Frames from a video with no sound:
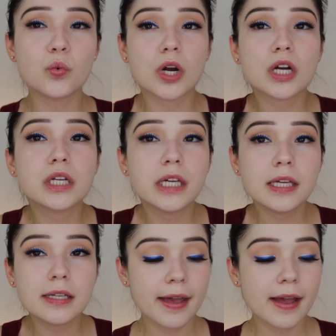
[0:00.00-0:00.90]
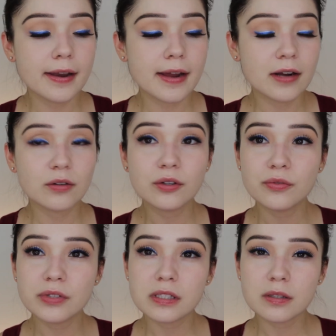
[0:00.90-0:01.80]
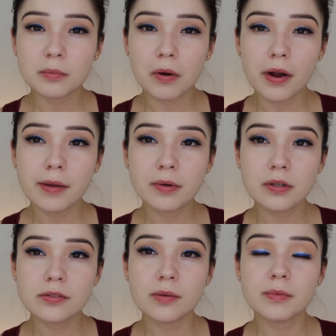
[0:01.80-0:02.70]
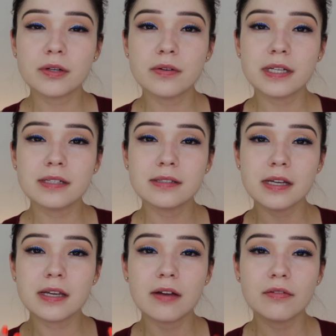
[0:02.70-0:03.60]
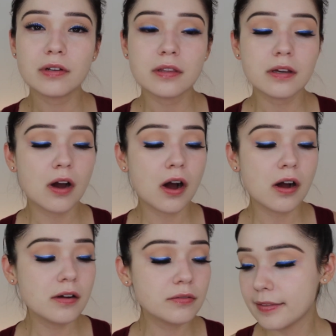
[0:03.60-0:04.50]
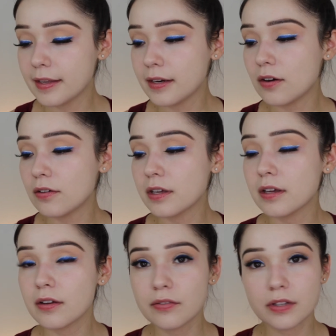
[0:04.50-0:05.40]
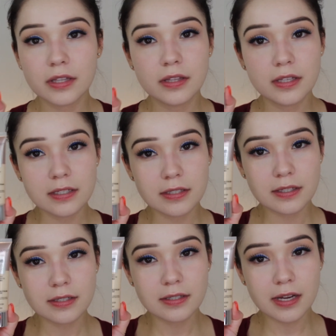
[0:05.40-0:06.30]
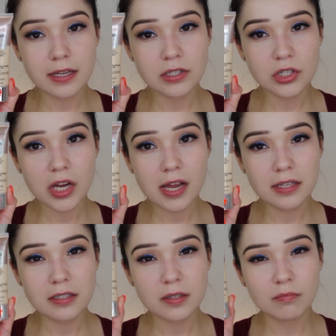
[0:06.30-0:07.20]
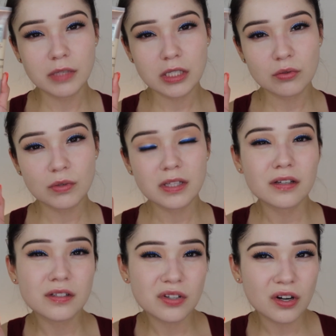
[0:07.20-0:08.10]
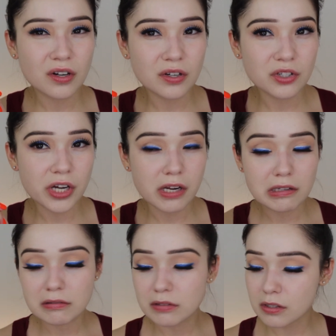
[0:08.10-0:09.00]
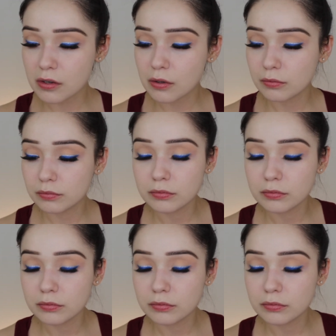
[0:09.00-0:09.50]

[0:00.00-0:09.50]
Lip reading: working, and I don't know if it's the primer, so I'm gonna go ahead and take everything off, and then I'll give this a second chance mixed with a darker shade. So